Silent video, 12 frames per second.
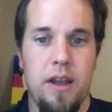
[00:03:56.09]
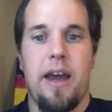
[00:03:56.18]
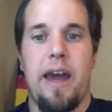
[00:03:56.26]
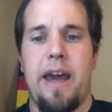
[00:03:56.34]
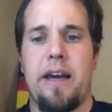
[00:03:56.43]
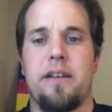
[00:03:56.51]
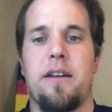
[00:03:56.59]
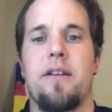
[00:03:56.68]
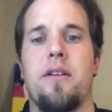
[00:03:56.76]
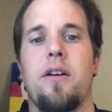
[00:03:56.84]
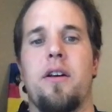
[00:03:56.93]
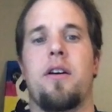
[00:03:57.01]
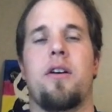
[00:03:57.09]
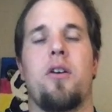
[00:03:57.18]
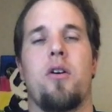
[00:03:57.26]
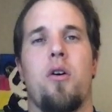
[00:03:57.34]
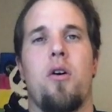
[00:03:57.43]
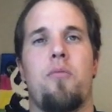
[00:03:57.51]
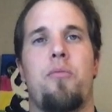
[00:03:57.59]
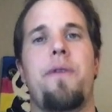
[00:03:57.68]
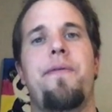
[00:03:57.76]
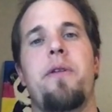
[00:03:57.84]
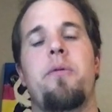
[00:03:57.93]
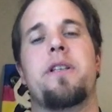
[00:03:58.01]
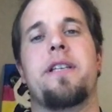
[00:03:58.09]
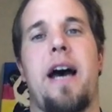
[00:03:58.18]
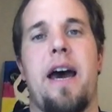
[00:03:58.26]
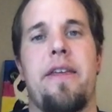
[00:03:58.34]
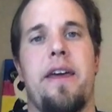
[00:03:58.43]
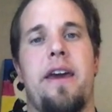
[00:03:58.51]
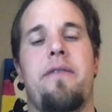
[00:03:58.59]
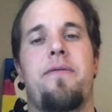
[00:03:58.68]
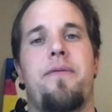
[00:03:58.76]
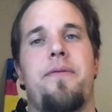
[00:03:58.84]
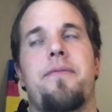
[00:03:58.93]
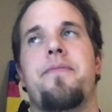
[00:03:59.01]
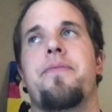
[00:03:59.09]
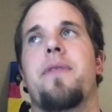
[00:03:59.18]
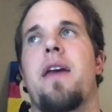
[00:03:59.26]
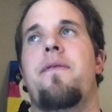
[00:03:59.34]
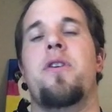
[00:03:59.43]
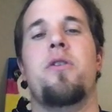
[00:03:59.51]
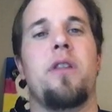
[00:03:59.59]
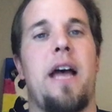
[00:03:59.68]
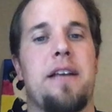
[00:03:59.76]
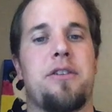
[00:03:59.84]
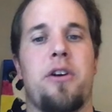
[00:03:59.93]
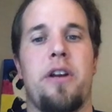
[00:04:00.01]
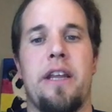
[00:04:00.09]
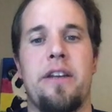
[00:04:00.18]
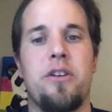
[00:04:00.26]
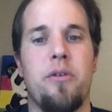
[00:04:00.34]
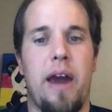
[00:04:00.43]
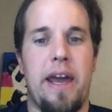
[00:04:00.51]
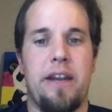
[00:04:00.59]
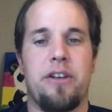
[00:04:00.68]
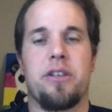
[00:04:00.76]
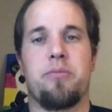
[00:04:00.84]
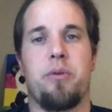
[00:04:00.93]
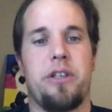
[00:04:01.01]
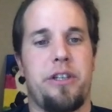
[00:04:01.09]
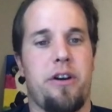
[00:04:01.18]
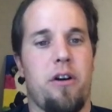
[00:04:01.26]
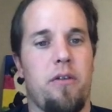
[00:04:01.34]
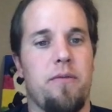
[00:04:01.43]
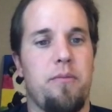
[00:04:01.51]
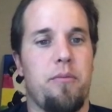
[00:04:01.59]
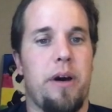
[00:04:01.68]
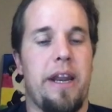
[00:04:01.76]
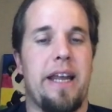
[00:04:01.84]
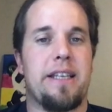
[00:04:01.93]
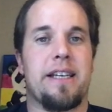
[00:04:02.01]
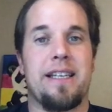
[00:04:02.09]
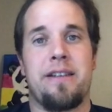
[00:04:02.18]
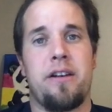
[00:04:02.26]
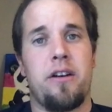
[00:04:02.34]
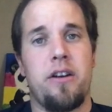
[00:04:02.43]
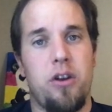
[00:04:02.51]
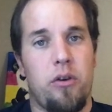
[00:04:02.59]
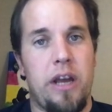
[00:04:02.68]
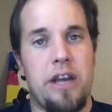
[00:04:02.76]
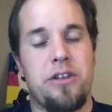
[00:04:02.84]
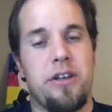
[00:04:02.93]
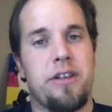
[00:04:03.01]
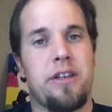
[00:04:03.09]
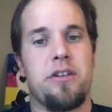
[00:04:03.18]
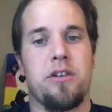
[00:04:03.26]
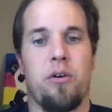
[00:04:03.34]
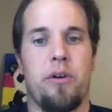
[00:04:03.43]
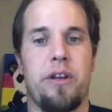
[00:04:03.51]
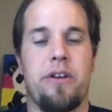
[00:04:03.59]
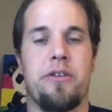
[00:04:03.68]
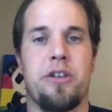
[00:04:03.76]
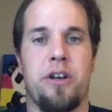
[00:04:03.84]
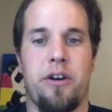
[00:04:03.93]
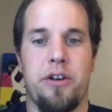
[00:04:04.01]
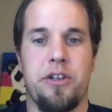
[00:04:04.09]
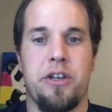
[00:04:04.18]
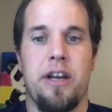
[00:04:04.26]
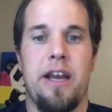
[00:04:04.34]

And briefly with tithe, if you do less or you didn't do any, just put 0. But it's considered a donation since it's going to your church.